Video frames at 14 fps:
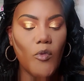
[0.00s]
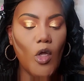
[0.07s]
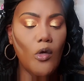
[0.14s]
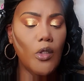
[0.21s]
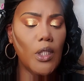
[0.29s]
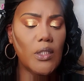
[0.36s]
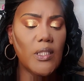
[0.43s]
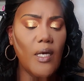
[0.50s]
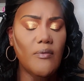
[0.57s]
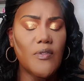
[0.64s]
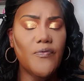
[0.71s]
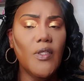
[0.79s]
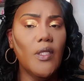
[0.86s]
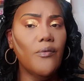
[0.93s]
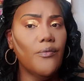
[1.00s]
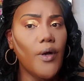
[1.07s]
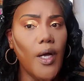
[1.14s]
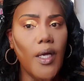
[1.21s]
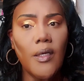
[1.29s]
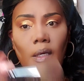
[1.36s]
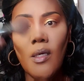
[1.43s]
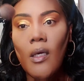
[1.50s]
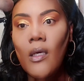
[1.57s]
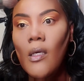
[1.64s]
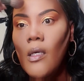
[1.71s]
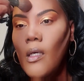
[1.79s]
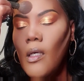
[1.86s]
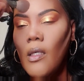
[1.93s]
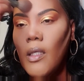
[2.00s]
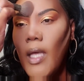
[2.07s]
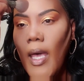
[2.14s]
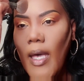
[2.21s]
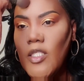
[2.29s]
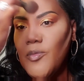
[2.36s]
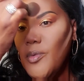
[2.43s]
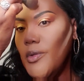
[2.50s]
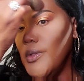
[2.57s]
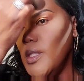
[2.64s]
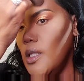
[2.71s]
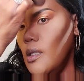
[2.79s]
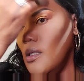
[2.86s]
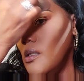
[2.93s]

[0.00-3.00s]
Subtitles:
Only because I was feeling right Caspery,